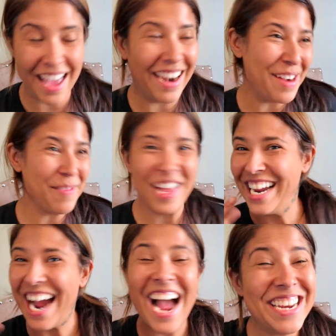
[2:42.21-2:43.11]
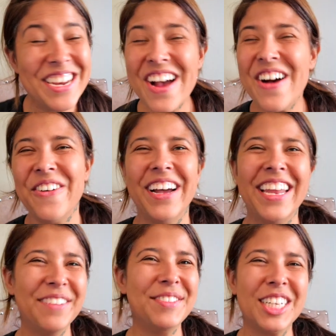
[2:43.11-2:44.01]
And I'm like, I know. And
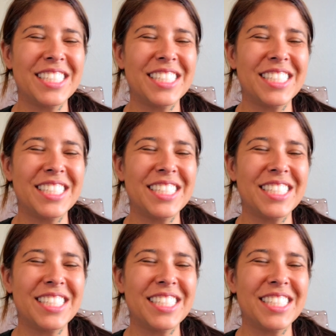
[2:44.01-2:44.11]
I'm